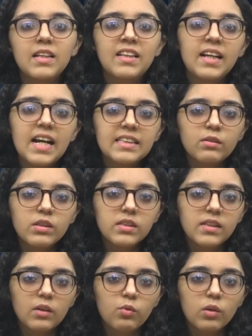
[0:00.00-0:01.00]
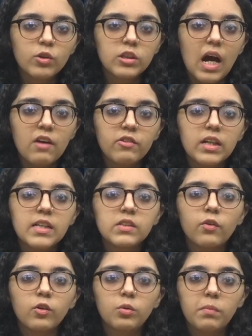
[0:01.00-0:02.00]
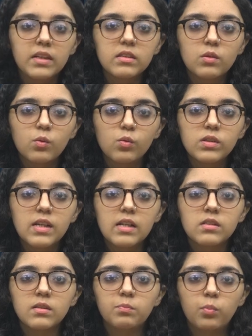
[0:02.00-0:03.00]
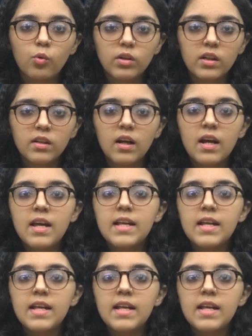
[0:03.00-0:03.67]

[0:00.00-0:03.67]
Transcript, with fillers: The SOS network, which advocates for Lumad schools, has reported